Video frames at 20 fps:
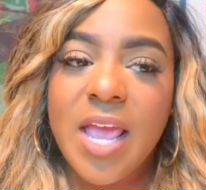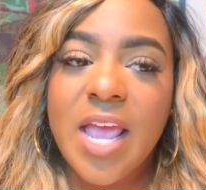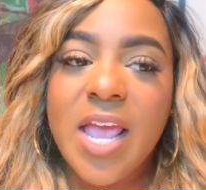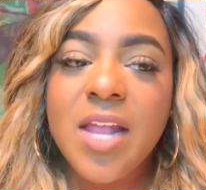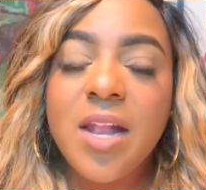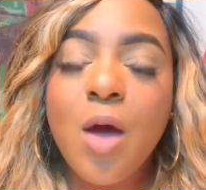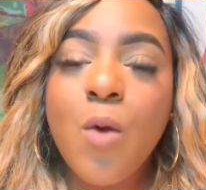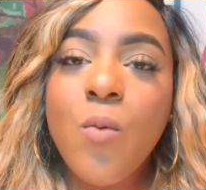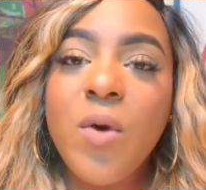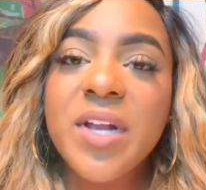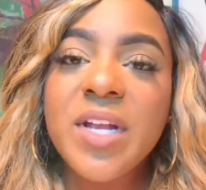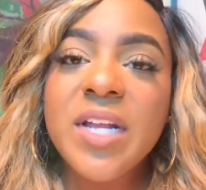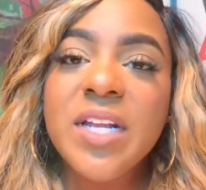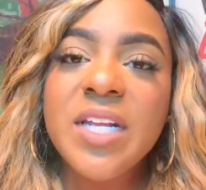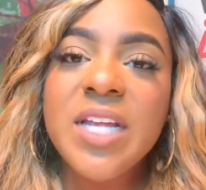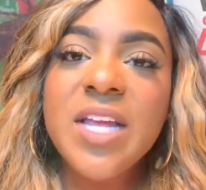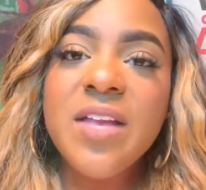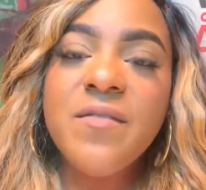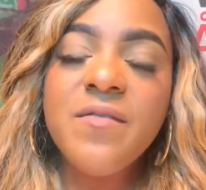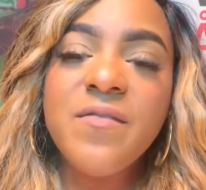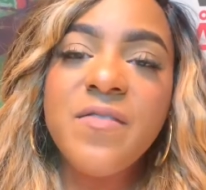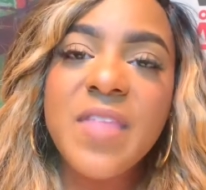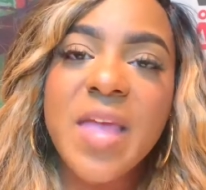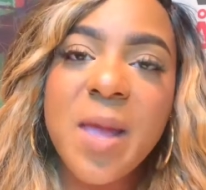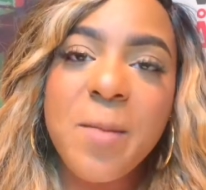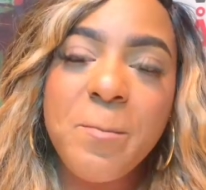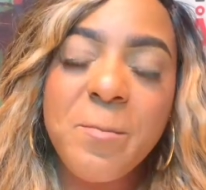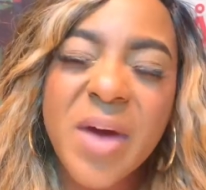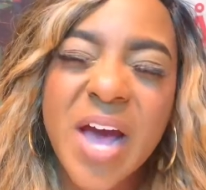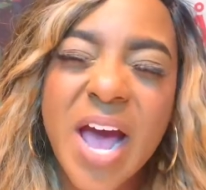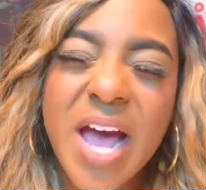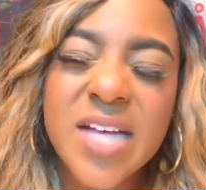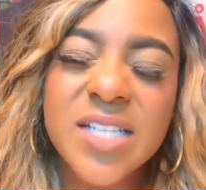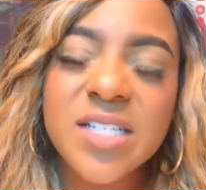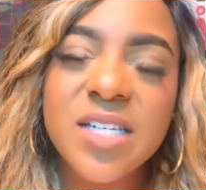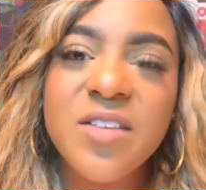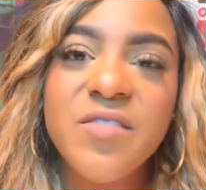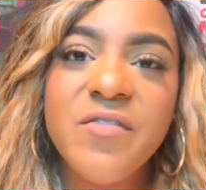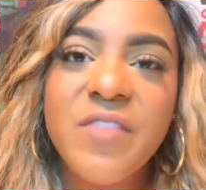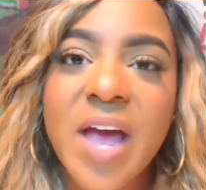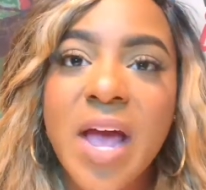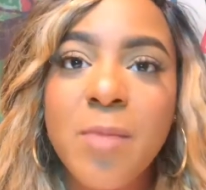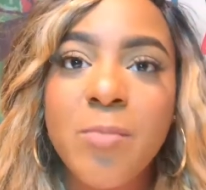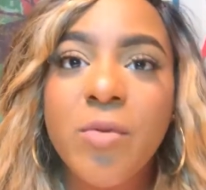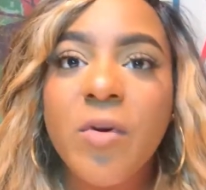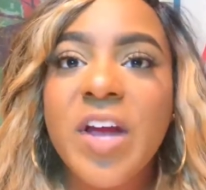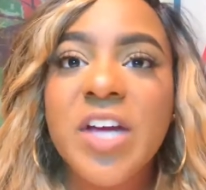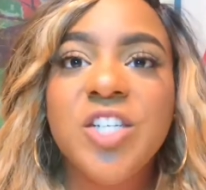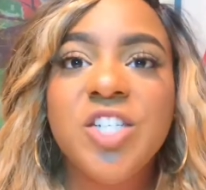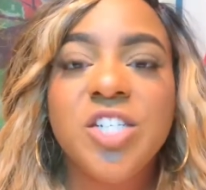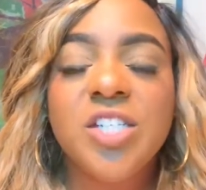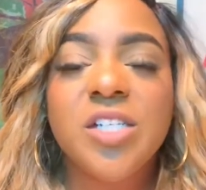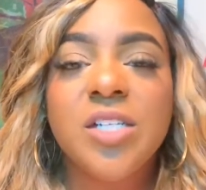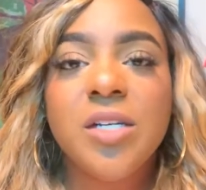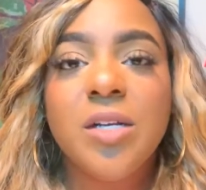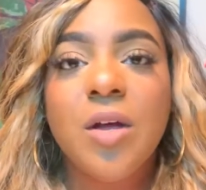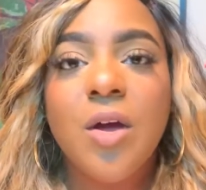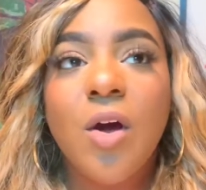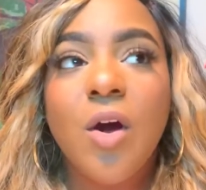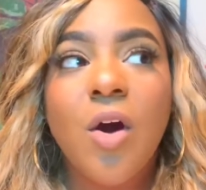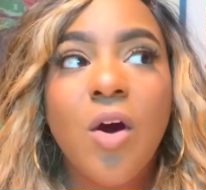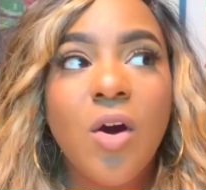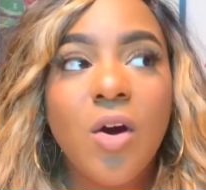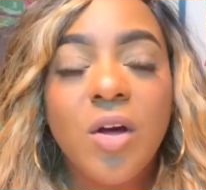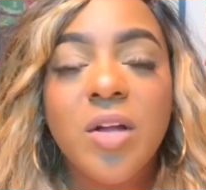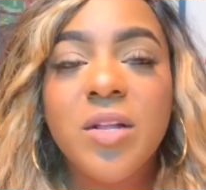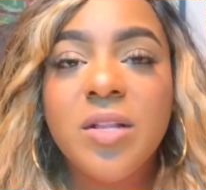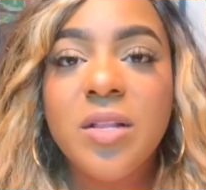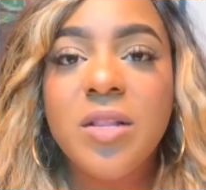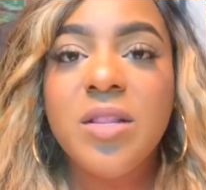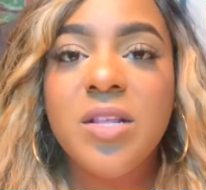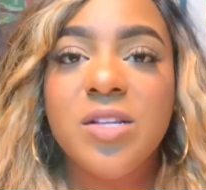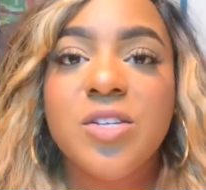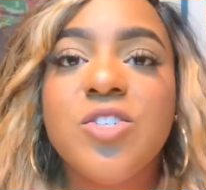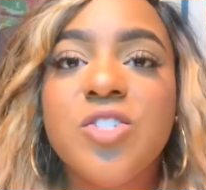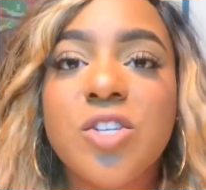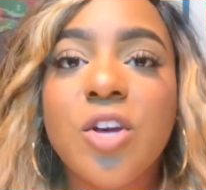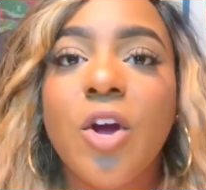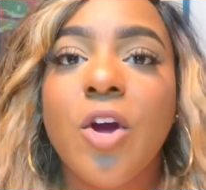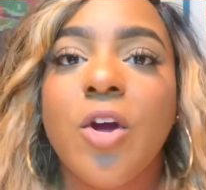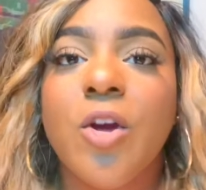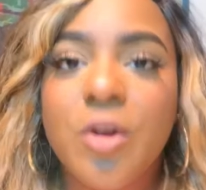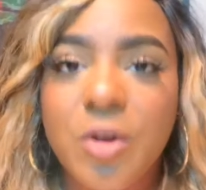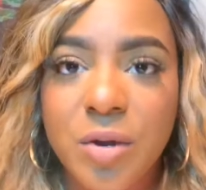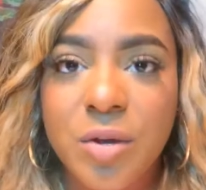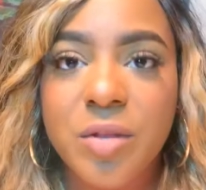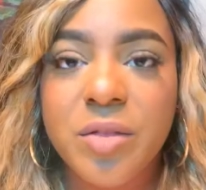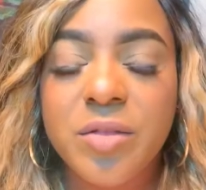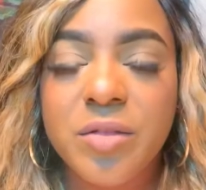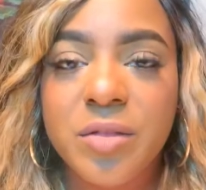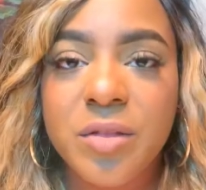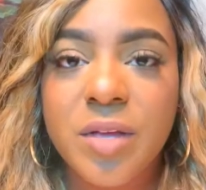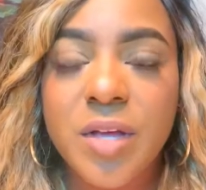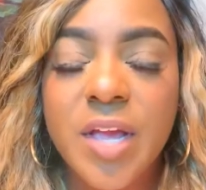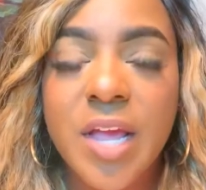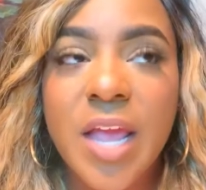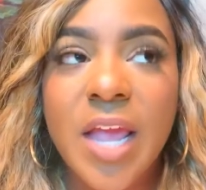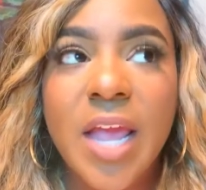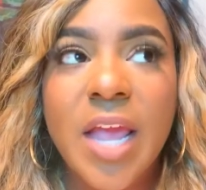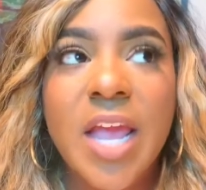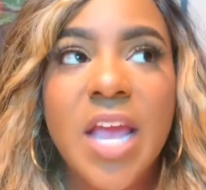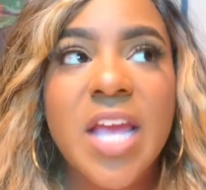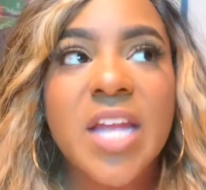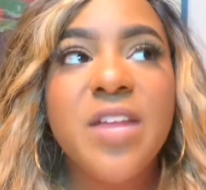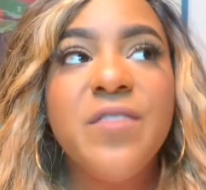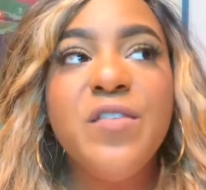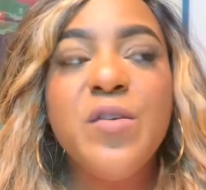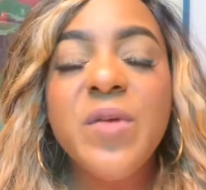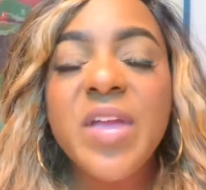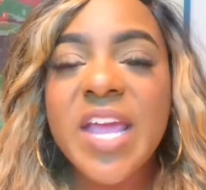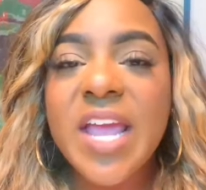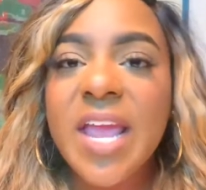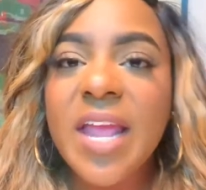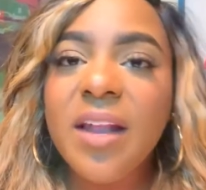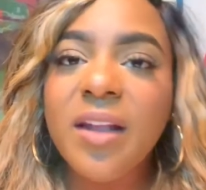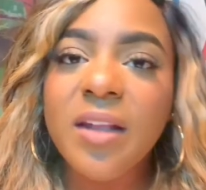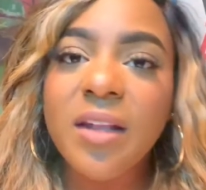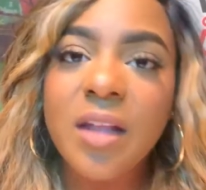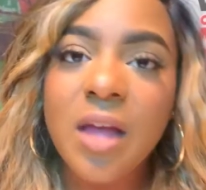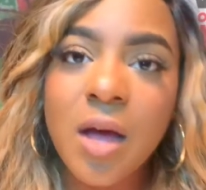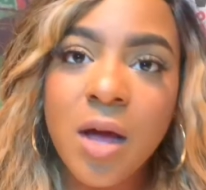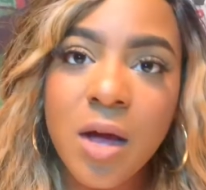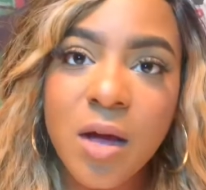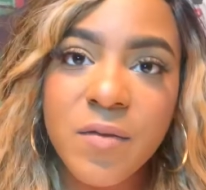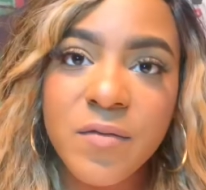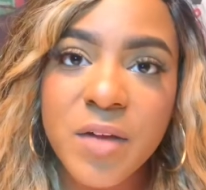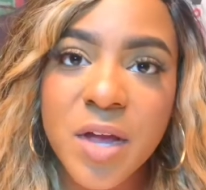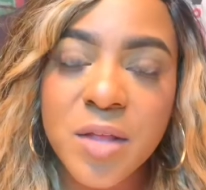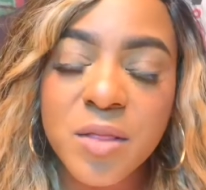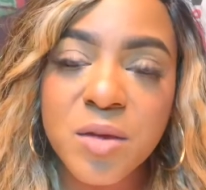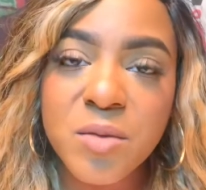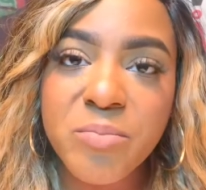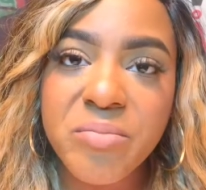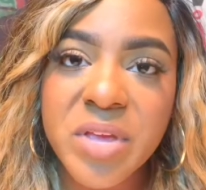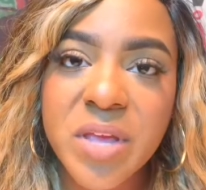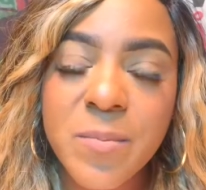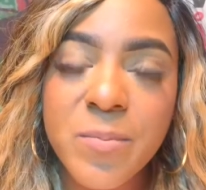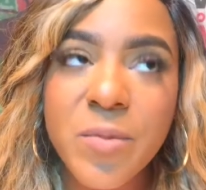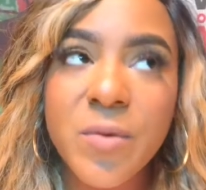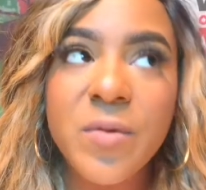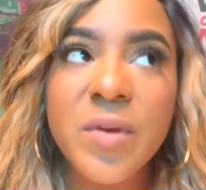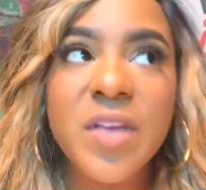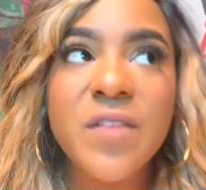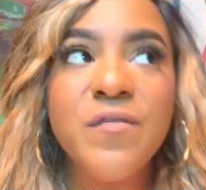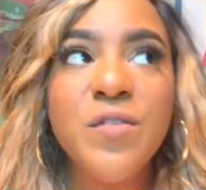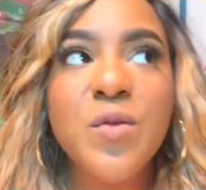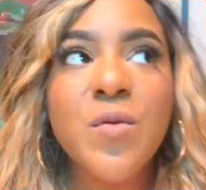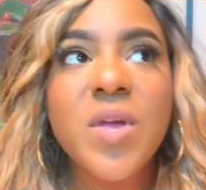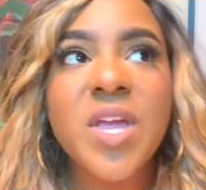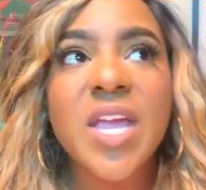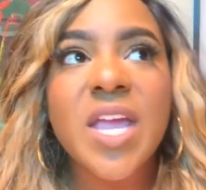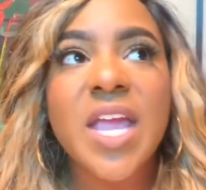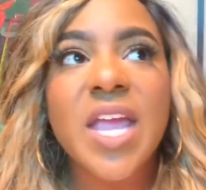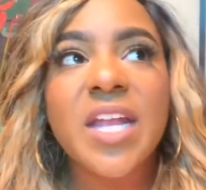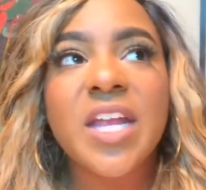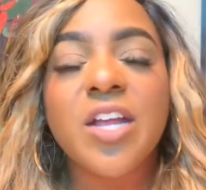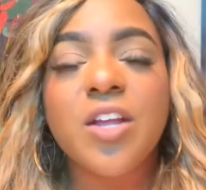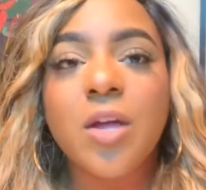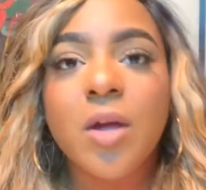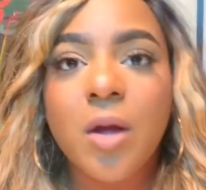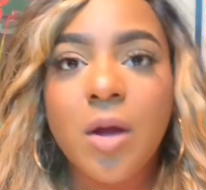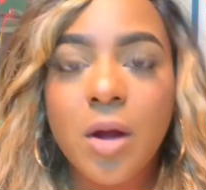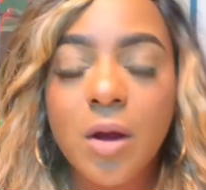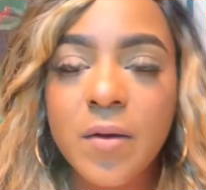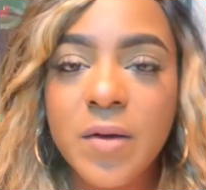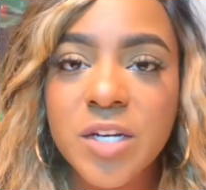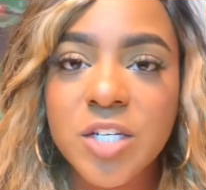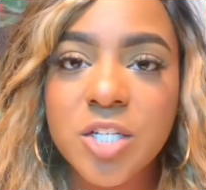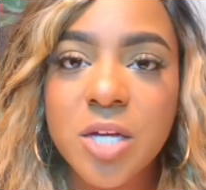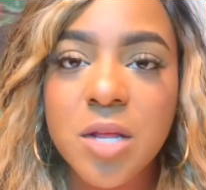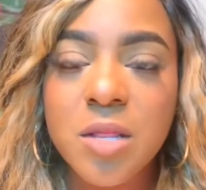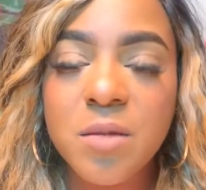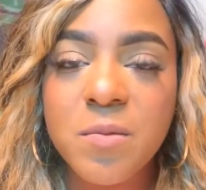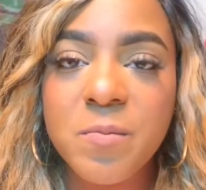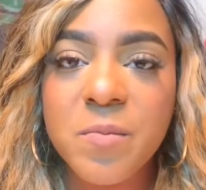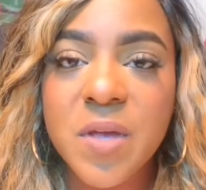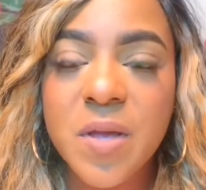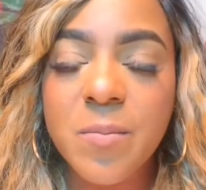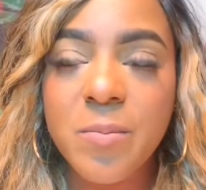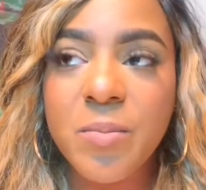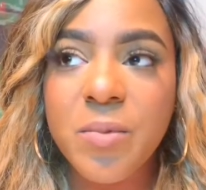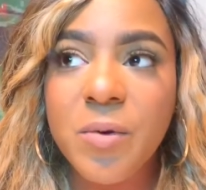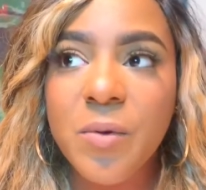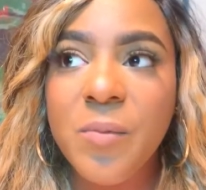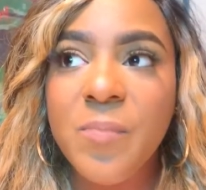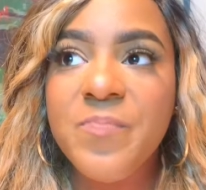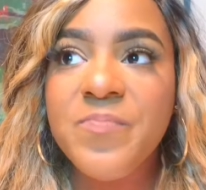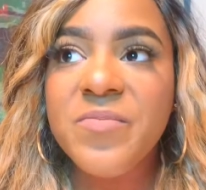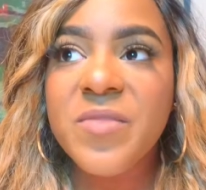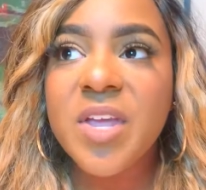And I want to leave that positive vibration on this earth. And if you can't love other people, if you can't encourage other people,